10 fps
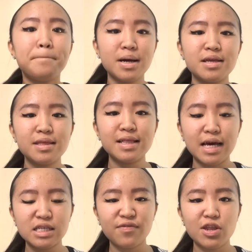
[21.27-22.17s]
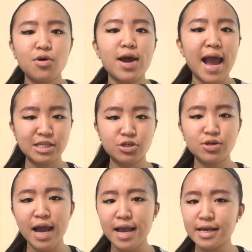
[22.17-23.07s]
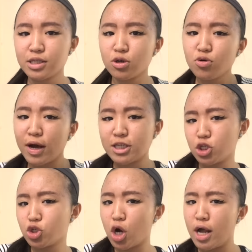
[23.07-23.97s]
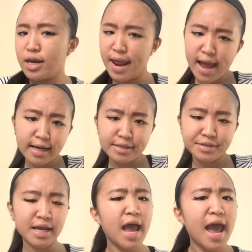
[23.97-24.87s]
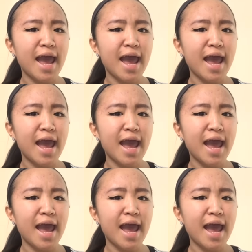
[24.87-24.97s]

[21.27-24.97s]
But in the last video, I asked you guys who I should draw next,